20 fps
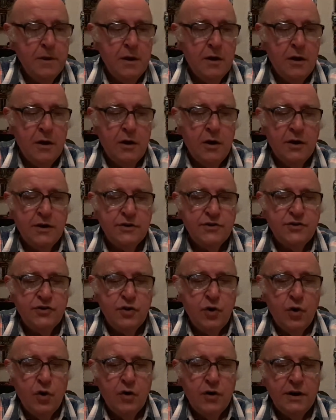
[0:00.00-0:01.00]
a lot of
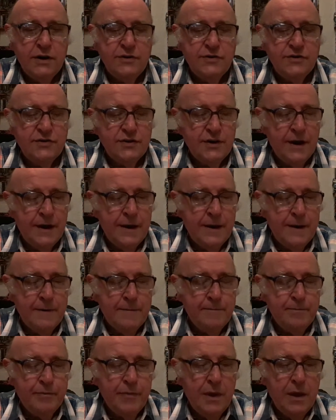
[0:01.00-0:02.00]
stories
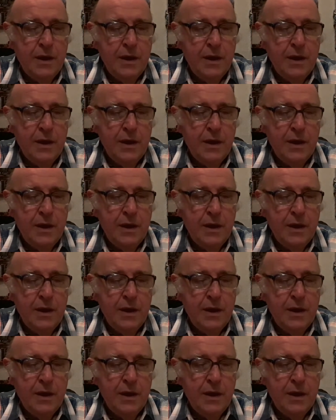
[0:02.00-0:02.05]
that